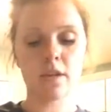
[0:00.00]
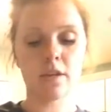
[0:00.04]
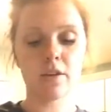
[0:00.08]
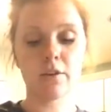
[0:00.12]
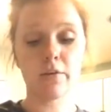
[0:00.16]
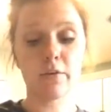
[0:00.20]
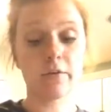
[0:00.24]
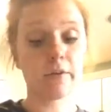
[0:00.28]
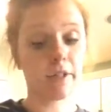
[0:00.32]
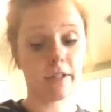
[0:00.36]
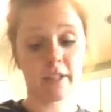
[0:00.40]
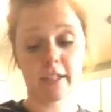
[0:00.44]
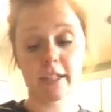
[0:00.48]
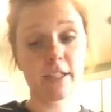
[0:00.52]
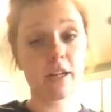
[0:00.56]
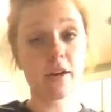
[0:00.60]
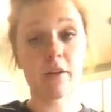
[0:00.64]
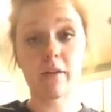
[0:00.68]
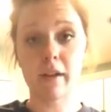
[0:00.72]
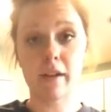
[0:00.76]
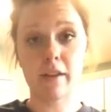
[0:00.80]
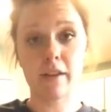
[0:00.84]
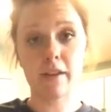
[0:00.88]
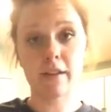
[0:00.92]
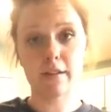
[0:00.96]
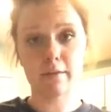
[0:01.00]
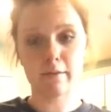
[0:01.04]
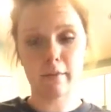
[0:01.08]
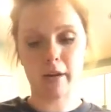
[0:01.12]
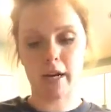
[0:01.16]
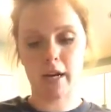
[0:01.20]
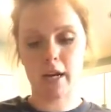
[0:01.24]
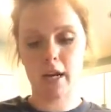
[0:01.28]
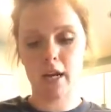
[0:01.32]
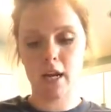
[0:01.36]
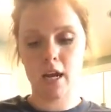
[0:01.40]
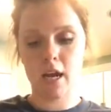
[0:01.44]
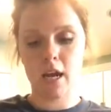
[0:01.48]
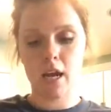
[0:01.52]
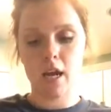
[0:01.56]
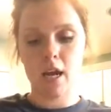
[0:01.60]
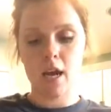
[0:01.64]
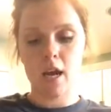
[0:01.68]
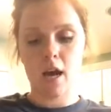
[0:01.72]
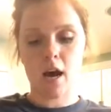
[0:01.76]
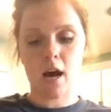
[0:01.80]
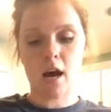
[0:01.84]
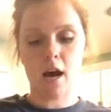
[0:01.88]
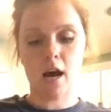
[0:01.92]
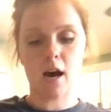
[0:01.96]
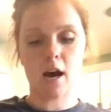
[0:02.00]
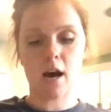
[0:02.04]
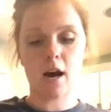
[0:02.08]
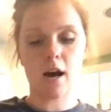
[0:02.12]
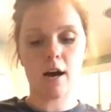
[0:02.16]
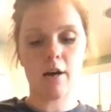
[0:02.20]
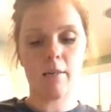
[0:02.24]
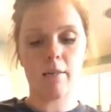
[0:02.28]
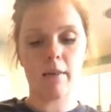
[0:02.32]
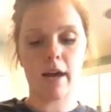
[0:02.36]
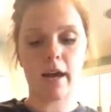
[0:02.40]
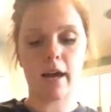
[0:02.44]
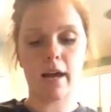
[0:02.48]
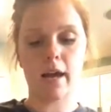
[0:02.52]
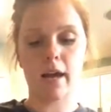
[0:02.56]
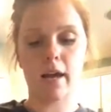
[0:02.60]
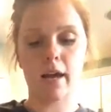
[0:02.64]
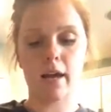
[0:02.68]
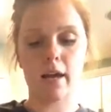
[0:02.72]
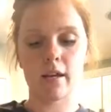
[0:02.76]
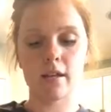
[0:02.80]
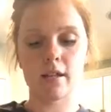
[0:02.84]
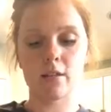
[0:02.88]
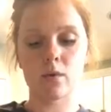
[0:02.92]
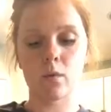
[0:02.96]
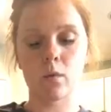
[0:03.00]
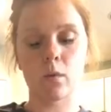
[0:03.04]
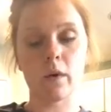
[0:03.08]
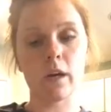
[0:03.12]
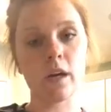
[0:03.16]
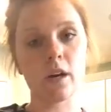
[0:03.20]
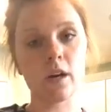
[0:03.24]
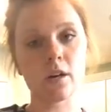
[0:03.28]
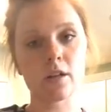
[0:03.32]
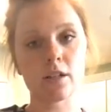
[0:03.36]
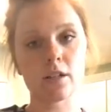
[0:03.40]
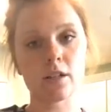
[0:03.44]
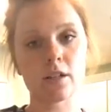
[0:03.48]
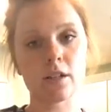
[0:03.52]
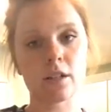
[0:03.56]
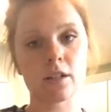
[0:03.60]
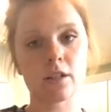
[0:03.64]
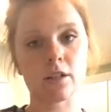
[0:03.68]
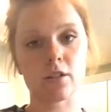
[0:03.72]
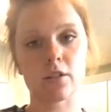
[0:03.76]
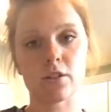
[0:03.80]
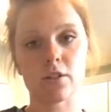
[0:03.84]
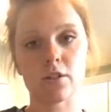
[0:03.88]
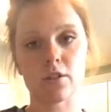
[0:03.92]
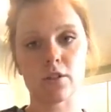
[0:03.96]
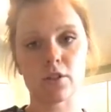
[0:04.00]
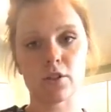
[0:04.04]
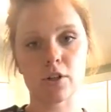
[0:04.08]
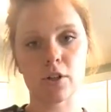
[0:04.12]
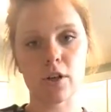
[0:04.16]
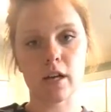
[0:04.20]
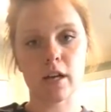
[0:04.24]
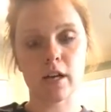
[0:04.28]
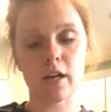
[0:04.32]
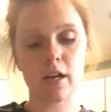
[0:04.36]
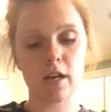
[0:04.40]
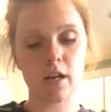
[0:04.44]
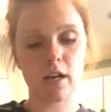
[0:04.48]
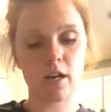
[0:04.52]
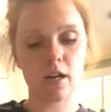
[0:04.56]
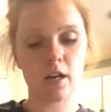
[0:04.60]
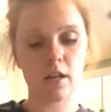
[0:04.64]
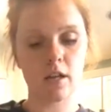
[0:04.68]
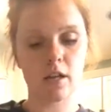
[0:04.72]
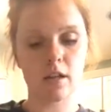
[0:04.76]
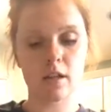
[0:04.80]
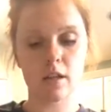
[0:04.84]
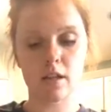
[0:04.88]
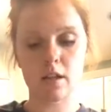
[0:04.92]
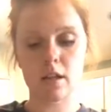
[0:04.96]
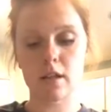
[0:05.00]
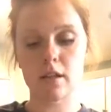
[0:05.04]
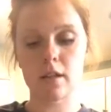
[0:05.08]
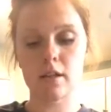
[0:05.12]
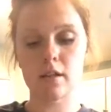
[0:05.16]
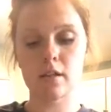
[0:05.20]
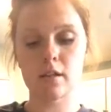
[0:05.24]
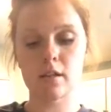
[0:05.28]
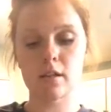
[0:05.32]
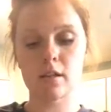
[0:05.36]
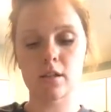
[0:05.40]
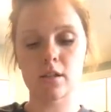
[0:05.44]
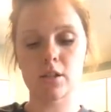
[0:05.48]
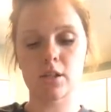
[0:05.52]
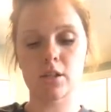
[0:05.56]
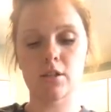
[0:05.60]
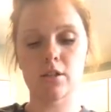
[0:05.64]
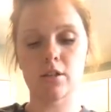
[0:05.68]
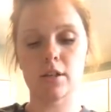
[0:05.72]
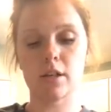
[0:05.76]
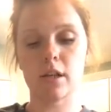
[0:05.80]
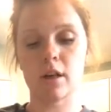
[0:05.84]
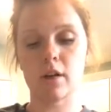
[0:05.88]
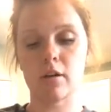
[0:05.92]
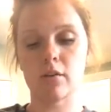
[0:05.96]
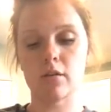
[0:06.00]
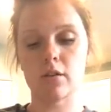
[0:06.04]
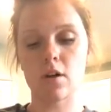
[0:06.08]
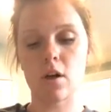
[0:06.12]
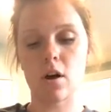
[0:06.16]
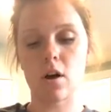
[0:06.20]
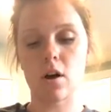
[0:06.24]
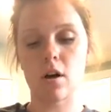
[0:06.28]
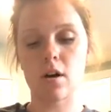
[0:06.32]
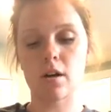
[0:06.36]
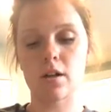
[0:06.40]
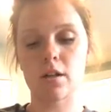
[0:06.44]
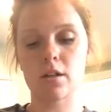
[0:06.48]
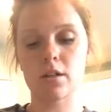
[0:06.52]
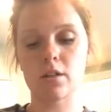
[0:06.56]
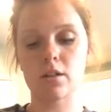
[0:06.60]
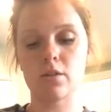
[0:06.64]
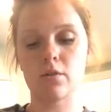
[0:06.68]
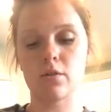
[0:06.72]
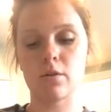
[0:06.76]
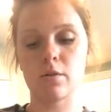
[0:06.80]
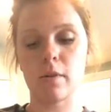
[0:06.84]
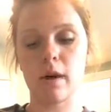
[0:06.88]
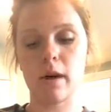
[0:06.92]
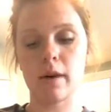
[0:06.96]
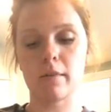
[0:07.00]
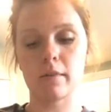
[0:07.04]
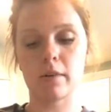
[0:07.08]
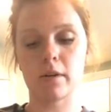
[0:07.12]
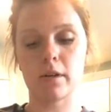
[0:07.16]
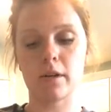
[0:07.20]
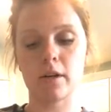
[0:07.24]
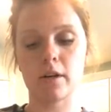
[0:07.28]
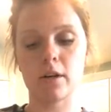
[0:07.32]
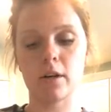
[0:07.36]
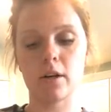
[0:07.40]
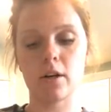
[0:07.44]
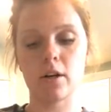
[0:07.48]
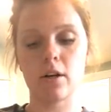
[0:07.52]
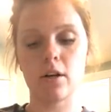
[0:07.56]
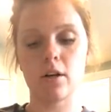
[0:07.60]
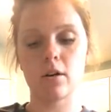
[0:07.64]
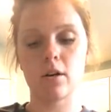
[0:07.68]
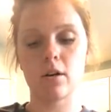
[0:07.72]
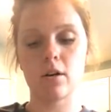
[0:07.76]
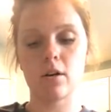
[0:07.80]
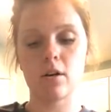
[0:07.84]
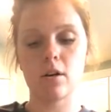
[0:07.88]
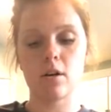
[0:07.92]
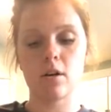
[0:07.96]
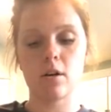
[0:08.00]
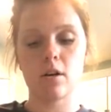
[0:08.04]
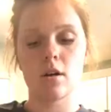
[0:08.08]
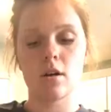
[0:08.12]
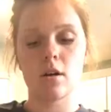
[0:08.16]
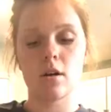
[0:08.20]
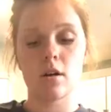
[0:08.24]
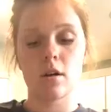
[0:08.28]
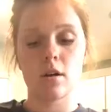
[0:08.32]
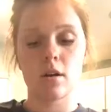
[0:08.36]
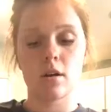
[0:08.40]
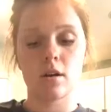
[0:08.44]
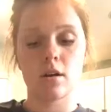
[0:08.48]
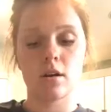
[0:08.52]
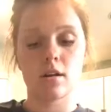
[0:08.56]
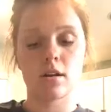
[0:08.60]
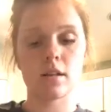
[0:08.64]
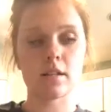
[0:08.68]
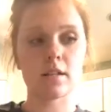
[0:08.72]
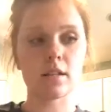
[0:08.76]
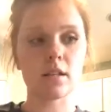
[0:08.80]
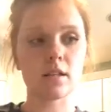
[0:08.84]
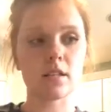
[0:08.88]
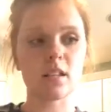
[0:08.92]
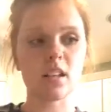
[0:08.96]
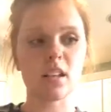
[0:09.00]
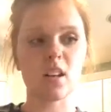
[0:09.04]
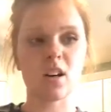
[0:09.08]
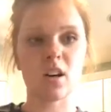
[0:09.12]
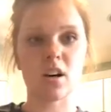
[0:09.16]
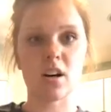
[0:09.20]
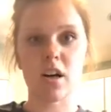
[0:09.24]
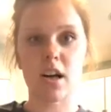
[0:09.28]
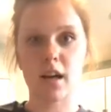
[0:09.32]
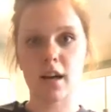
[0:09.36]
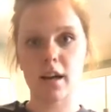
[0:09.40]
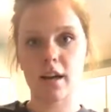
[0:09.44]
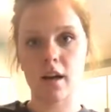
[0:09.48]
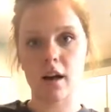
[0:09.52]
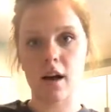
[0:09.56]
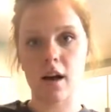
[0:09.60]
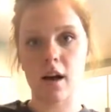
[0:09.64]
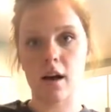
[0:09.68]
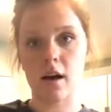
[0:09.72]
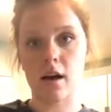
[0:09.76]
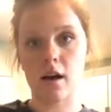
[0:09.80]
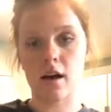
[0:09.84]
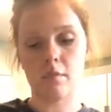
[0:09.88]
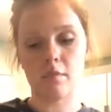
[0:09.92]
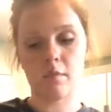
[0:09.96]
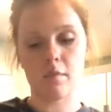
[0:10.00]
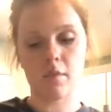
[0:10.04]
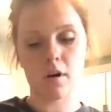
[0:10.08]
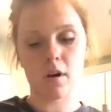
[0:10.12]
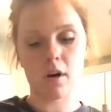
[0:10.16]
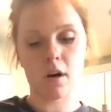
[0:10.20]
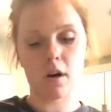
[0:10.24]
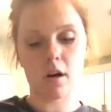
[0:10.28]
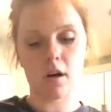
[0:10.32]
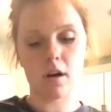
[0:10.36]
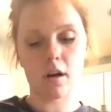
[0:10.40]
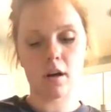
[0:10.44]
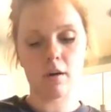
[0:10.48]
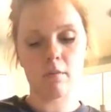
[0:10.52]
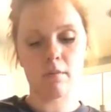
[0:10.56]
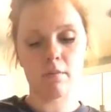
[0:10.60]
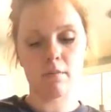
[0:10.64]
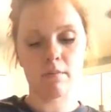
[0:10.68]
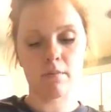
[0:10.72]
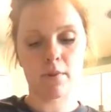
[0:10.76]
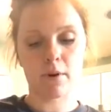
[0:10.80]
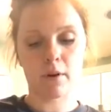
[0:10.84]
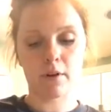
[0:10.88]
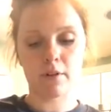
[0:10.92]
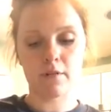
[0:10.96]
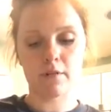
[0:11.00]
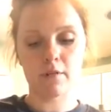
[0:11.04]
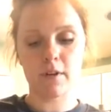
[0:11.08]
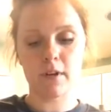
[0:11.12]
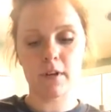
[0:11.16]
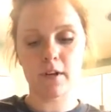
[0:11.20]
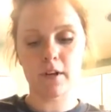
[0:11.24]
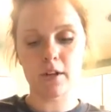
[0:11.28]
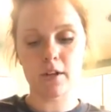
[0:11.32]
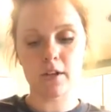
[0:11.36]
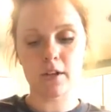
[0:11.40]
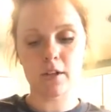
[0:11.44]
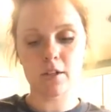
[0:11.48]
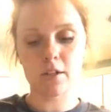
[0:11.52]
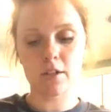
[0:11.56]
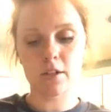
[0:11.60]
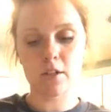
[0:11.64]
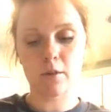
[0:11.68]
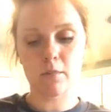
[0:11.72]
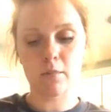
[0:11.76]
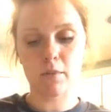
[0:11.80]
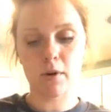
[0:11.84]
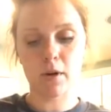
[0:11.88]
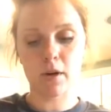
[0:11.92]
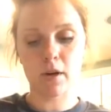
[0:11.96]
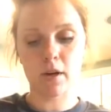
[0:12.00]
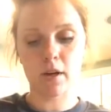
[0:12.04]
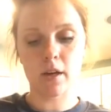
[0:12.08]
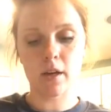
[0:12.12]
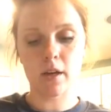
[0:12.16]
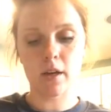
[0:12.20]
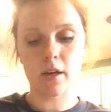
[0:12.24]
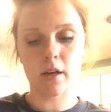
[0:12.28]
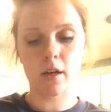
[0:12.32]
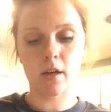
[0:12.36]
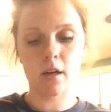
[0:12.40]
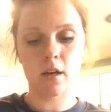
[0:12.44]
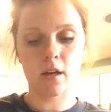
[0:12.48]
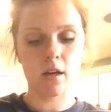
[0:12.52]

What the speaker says: You really don't need this many. And we are just gonna string these Cheerios onto the pipe cleaner. This is a good bird feeder to put